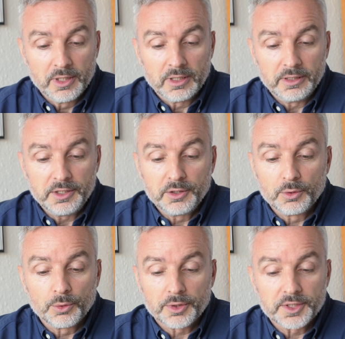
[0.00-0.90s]
leading
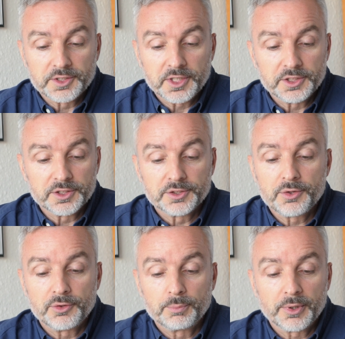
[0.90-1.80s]
organisations
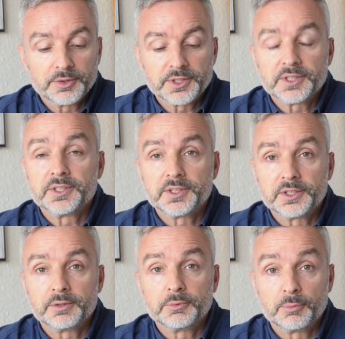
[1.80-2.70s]
through process and
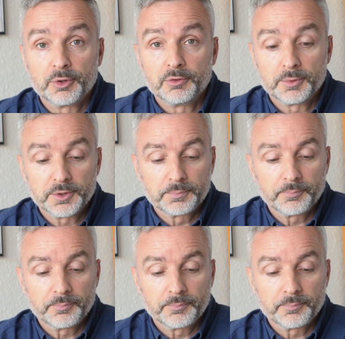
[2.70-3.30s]
systems improvement.